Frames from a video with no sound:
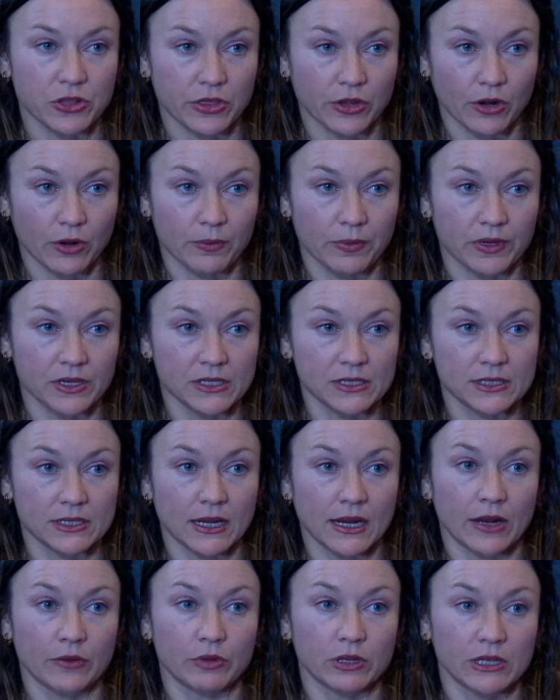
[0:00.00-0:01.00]
therapist,
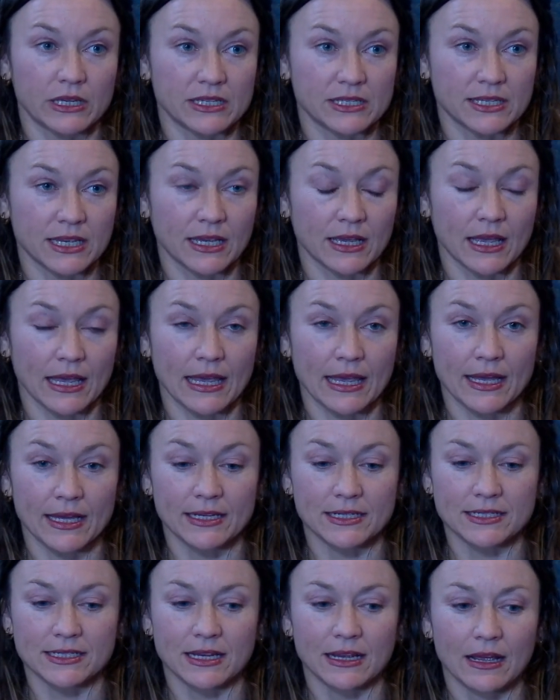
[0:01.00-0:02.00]
that I release it.
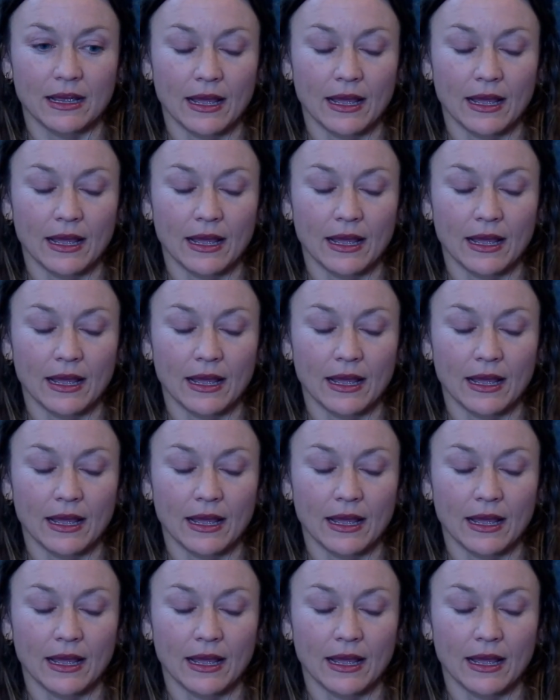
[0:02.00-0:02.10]
And